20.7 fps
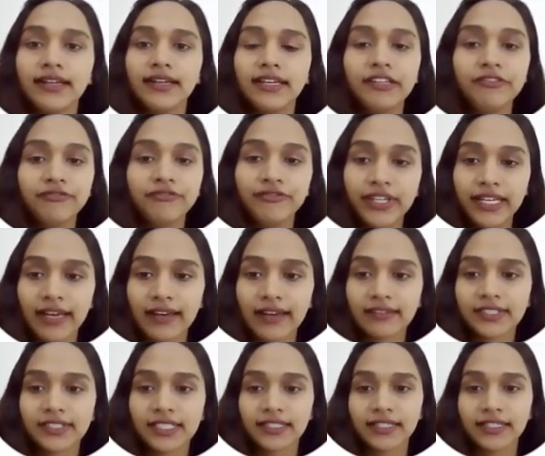If we
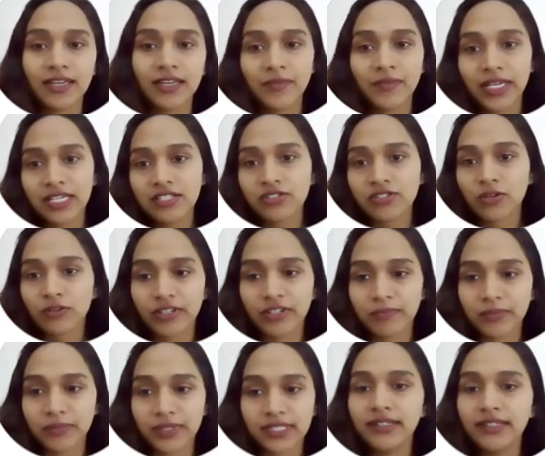have the image of
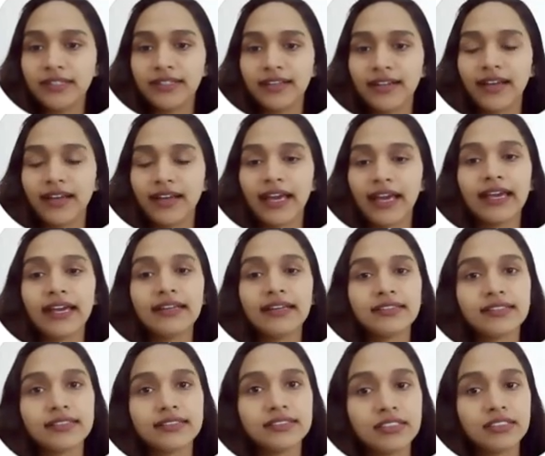a bird
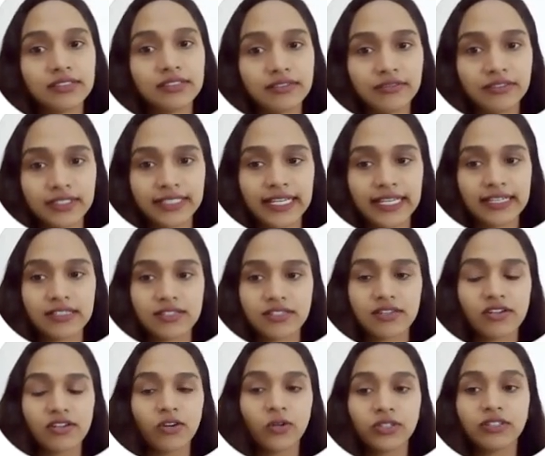and the
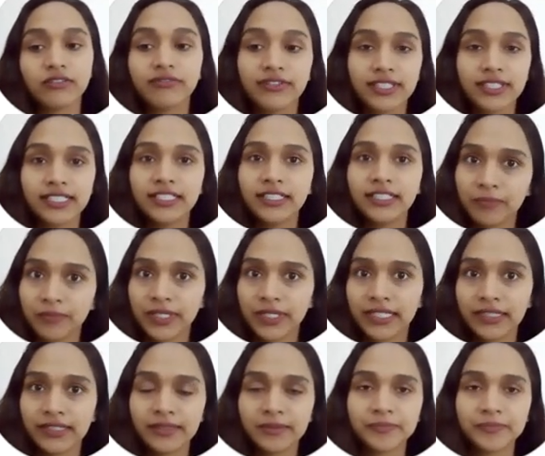text or the word
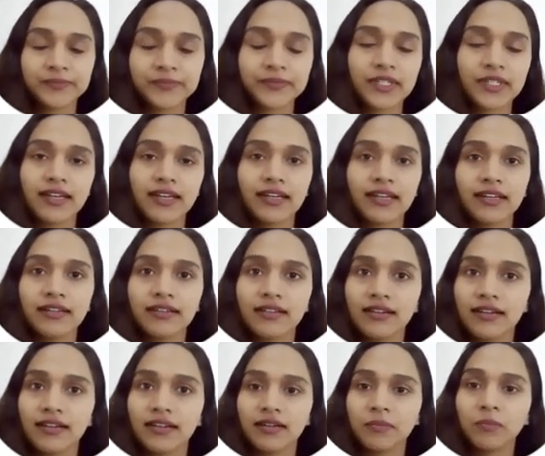bird,
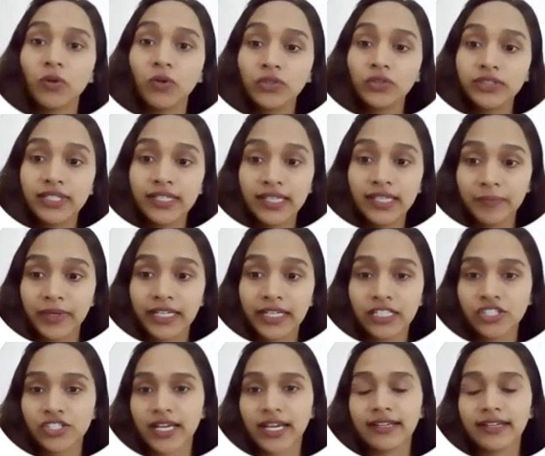both the
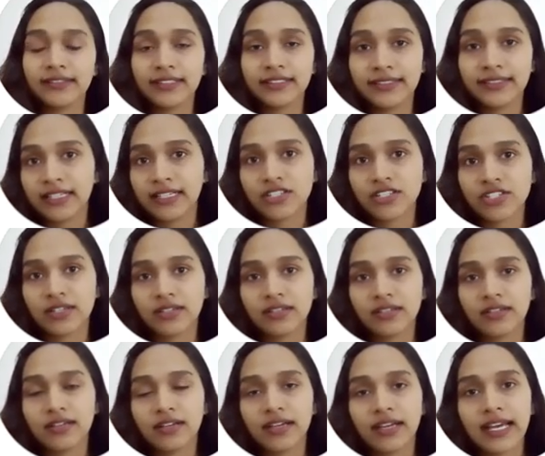image and the text
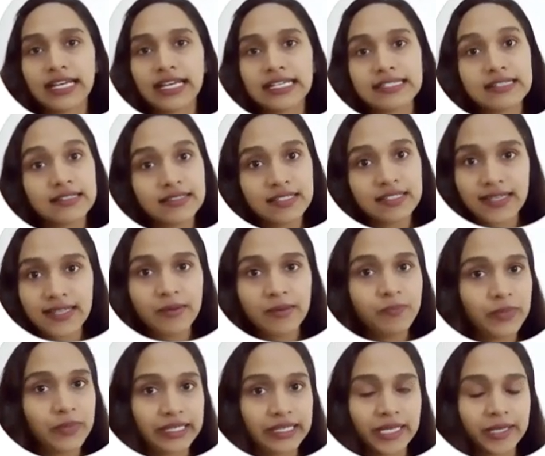has the
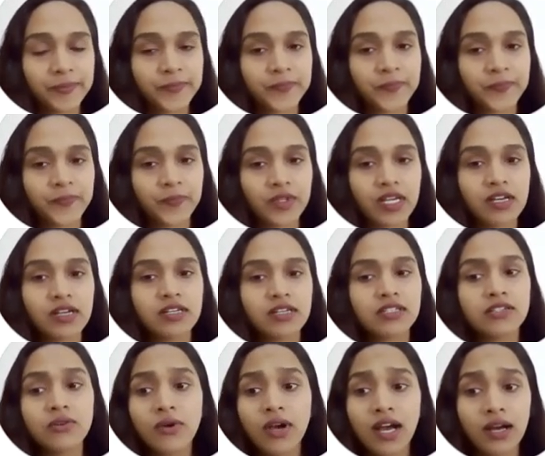same meaning.
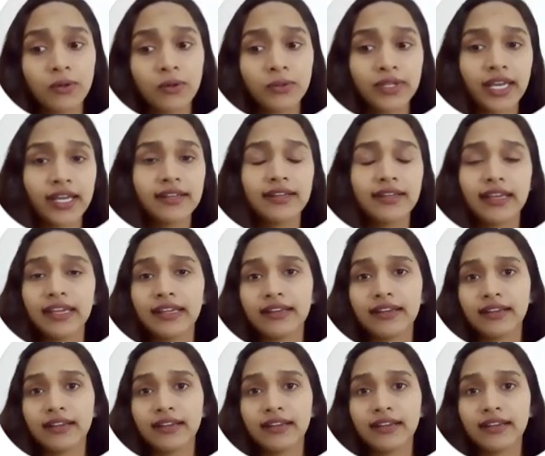So how can